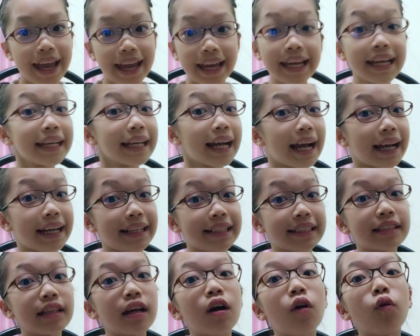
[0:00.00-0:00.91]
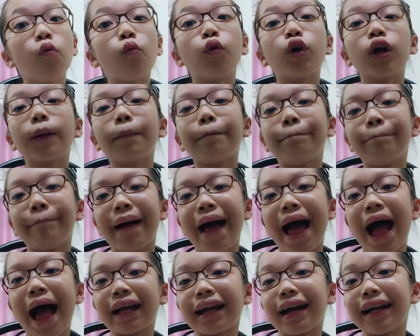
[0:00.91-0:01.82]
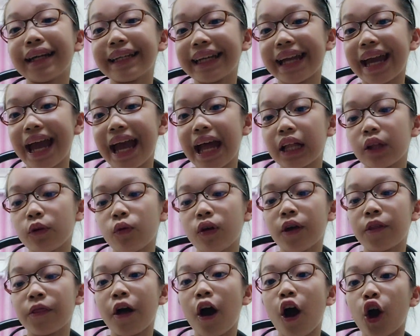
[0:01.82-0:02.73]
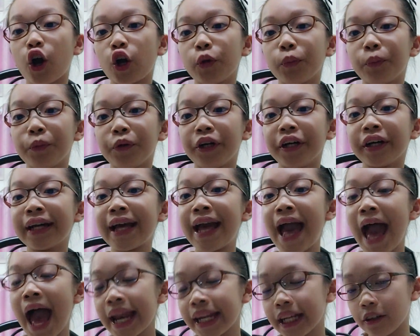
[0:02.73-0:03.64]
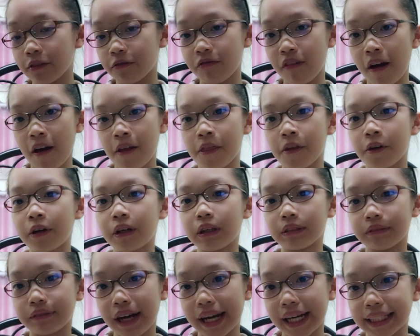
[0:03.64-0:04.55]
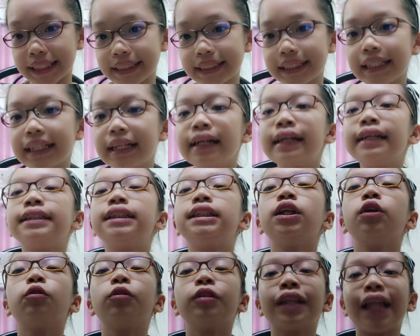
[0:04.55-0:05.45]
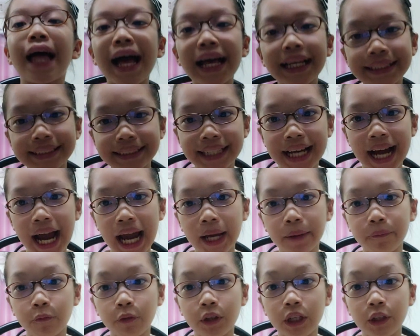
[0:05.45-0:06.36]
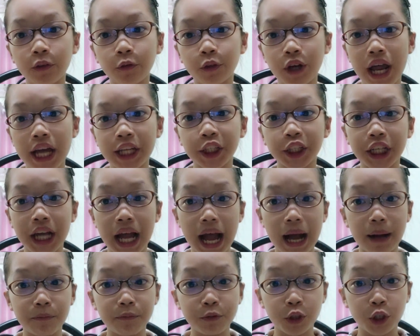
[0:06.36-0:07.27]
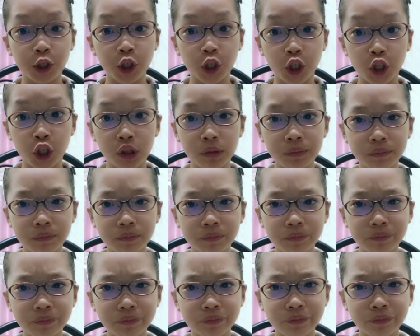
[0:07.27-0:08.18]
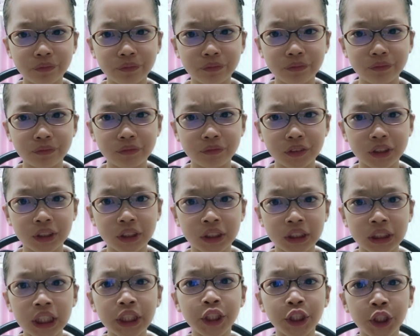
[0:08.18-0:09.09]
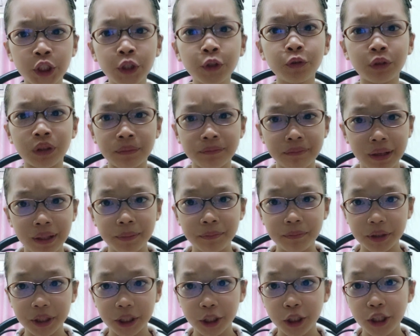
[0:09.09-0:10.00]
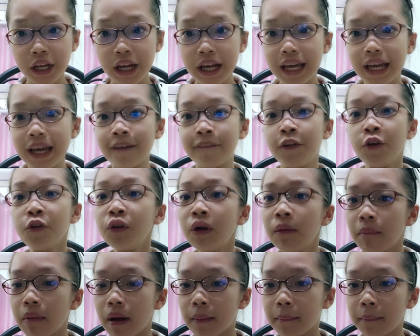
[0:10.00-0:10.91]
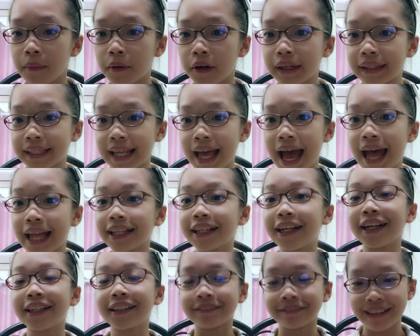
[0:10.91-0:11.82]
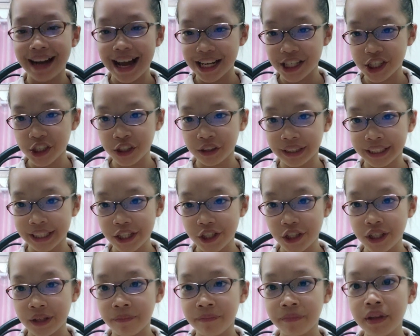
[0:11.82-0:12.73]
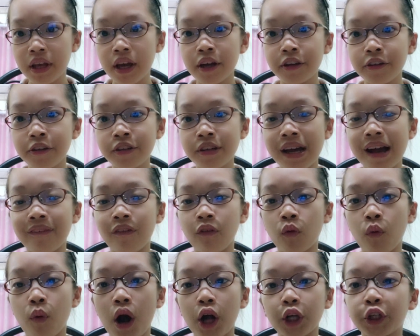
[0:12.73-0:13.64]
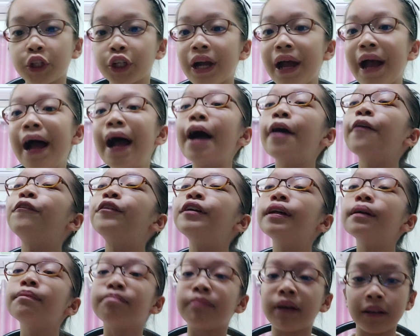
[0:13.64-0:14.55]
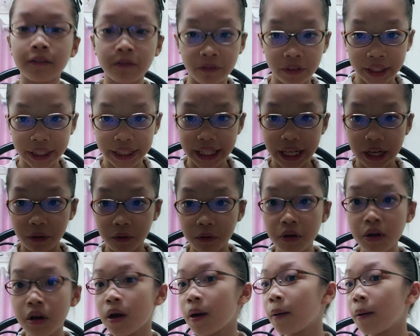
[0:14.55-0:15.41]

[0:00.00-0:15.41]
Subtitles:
Hey guys, we're back again with our book Hetty Feather Rate. So last time we read chapter Did You Remember? If you remember, then congratulations, you have watched every of my video.